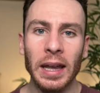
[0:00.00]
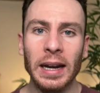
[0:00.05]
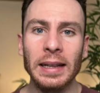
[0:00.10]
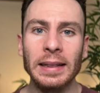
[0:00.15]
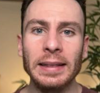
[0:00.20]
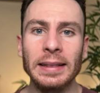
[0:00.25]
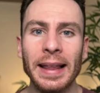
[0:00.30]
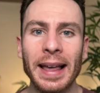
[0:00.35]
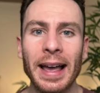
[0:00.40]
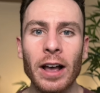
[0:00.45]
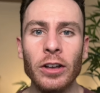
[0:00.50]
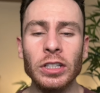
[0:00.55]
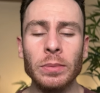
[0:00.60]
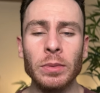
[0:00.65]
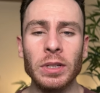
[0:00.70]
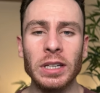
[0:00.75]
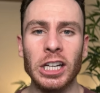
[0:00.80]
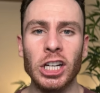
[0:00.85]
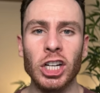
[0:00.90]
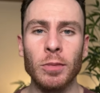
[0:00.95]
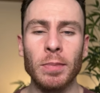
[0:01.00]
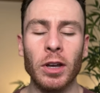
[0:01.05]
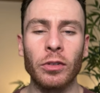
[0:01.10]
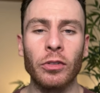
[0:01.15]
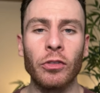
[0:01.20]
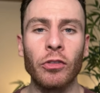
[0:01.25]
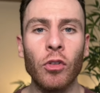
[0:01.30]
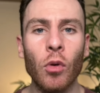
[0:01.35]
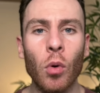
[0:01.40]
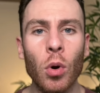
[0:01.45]
it allows them to hear about
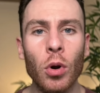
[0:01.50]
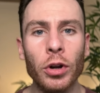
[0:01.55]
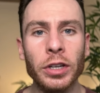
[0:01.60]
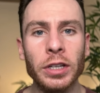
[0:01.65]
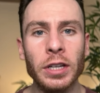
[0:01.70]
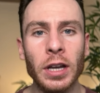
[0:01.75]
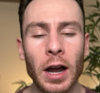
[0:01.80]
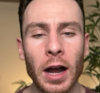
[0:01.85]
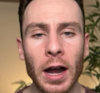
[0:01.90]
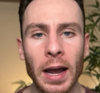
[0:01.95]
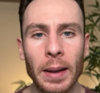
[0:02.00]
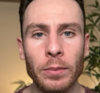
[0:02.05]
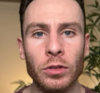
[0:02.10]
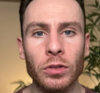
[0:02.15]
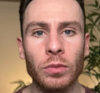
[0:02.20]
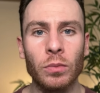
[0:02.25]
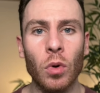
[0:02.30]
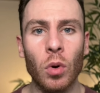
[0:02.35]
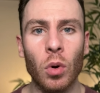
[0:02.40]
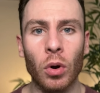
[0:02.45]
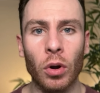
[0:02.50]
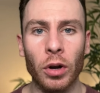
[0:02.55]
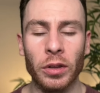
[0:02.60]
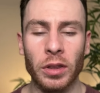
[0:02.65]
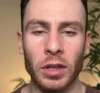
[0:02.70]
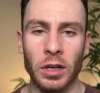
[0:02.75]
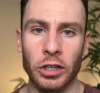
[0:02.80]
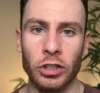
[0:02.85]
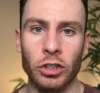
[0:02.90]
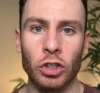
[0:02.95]
4 times more
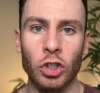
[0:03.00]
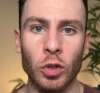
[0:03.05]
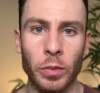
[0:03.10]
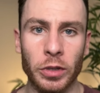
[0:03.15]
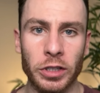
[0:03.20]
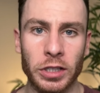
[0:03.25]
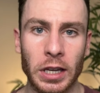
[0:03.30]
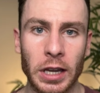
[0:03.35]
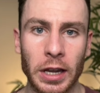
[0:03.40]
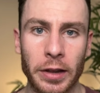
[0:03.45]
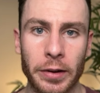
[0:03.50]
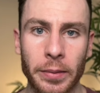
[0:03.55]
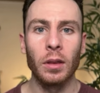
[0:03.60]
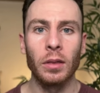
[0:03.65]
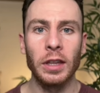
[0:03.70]
than us humans can.